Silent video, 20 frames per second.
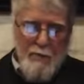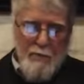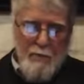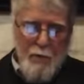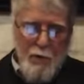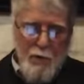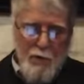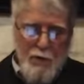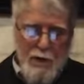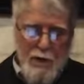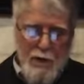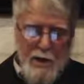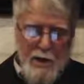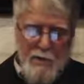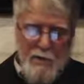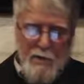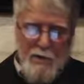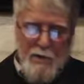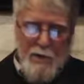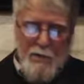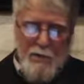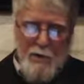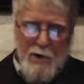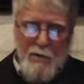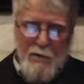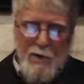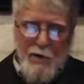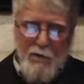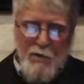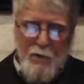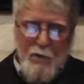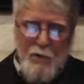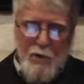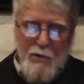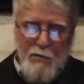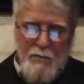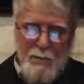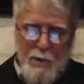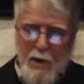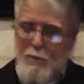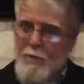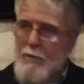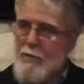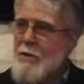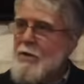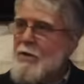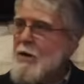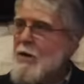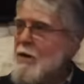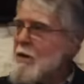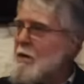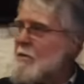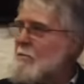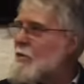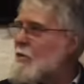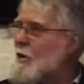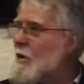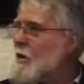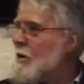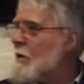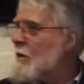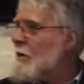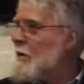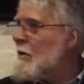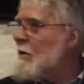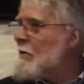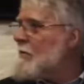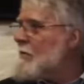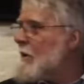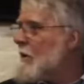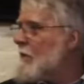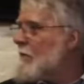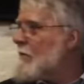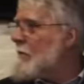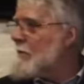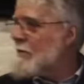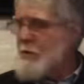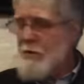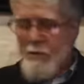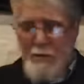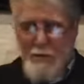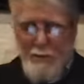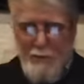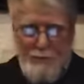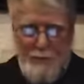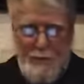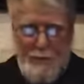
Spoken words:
Fourthly, that's all that's part of the third kind of evidence.